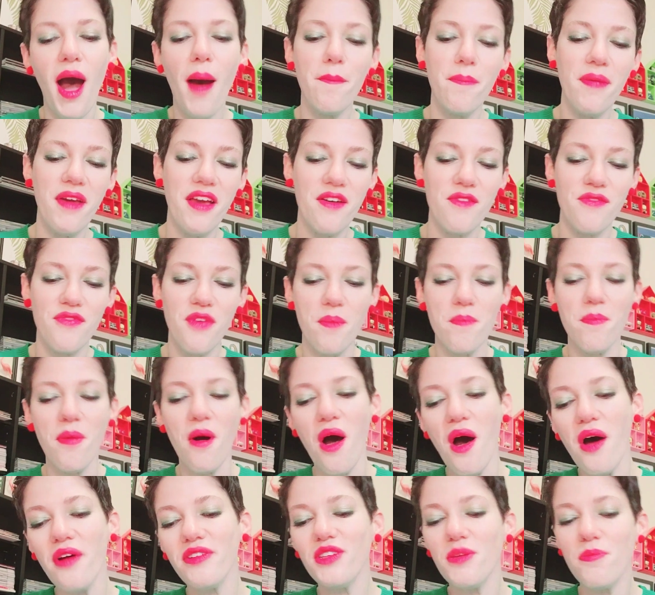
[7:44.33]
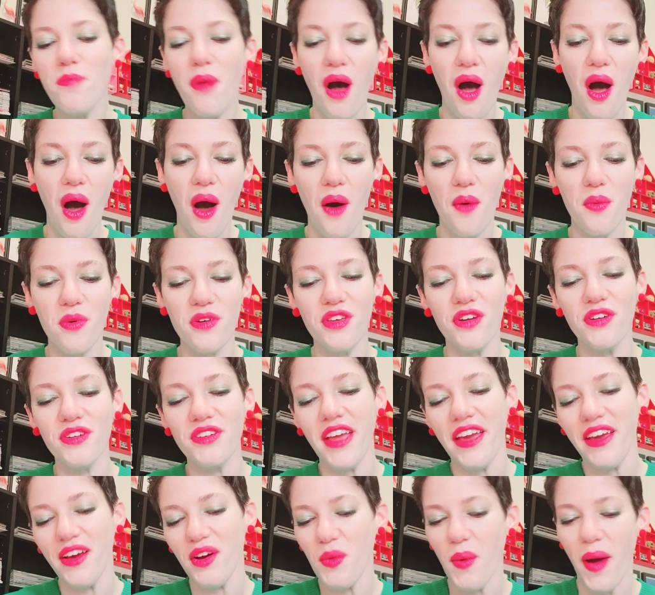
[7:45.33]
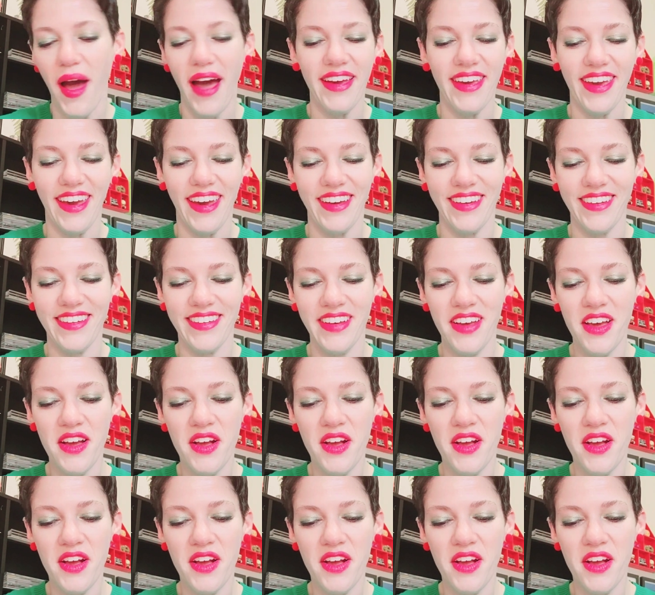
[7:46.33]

hopping from paw to paw with her tail wagging.